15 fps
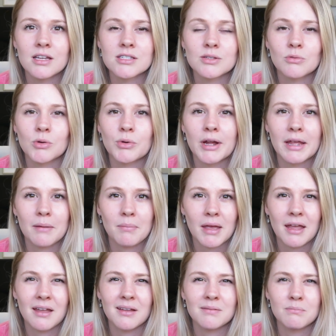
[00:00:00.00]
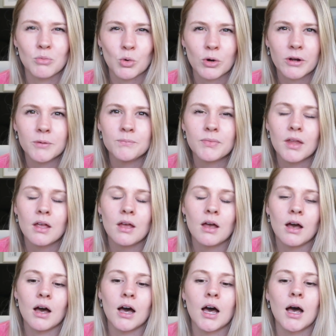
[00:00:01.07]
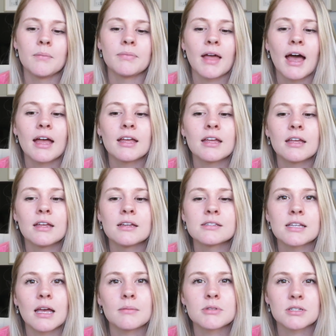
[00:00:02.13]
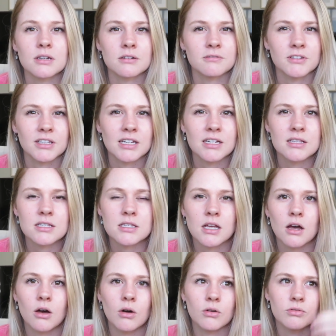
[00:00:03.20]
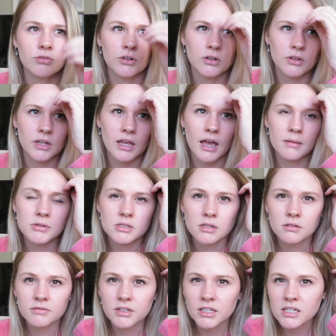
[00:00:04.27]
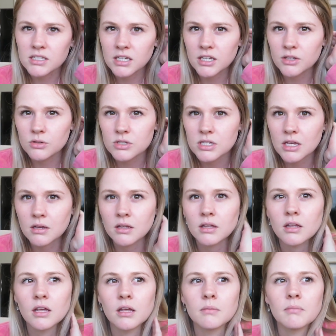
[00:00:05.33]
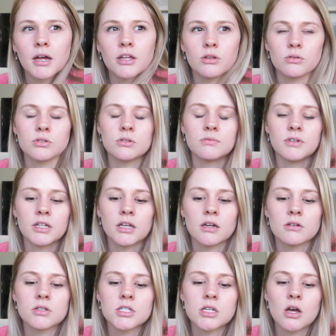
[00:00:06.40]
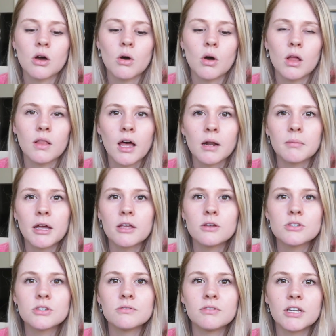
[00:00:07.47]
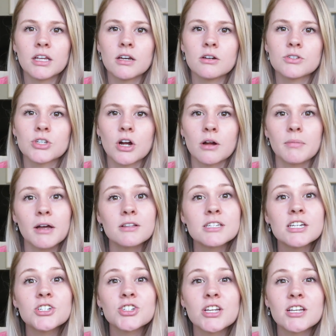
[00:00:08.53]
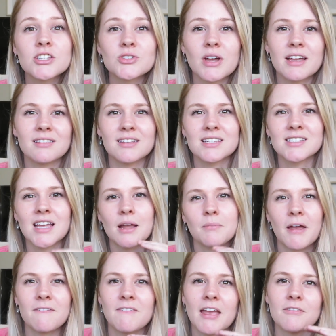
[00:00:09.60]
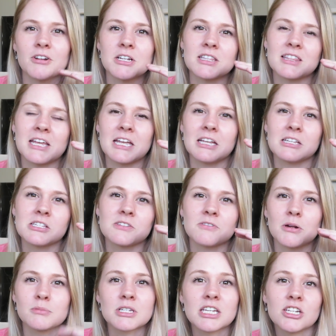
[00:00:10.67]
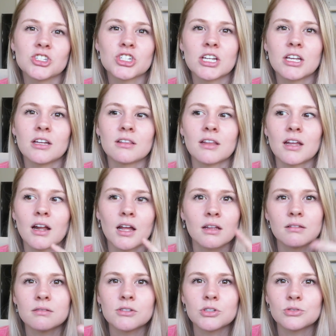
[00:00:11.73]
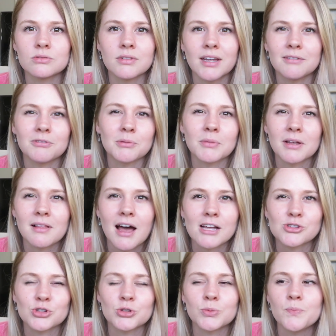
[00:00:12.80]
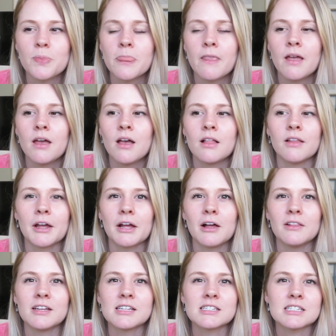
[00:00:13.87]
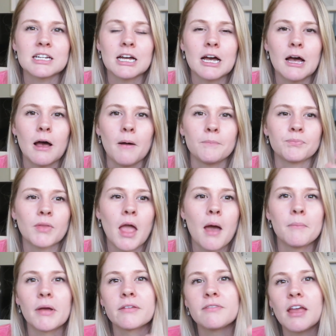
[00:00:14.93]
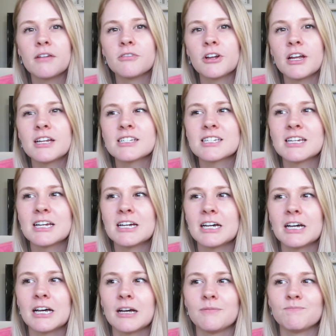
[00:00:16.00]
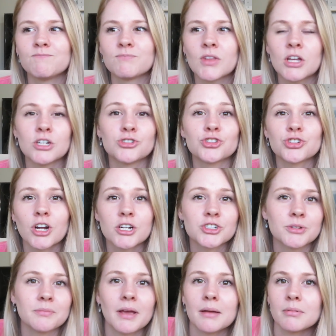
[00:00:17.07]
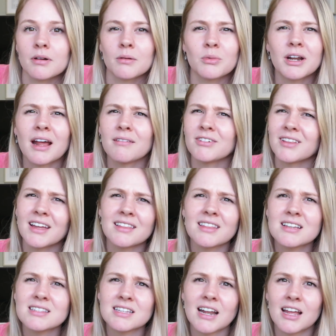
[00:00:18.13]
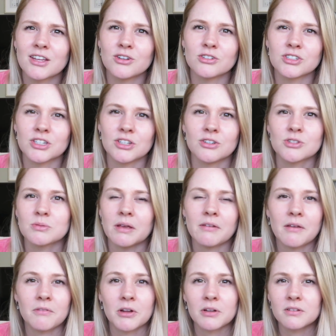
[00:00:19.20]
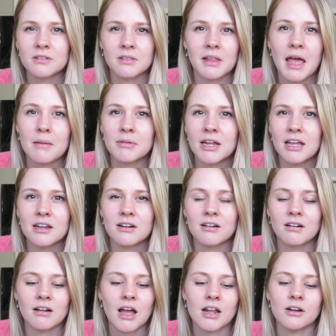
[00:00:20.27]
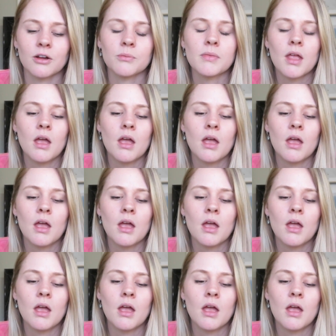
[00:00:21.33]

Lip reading: It's the one where I get paid more. That is Amazon affiliates. So for the Amazon affiliates, I use it in my YouTube videos. So a lot of my YouTube videos are about teaching, so I list like my favorite things from teaching that I like from the classroom. Like I'll list my favorite construction paper, whatever, like things that I usually use, my favorite laminator, I don't know.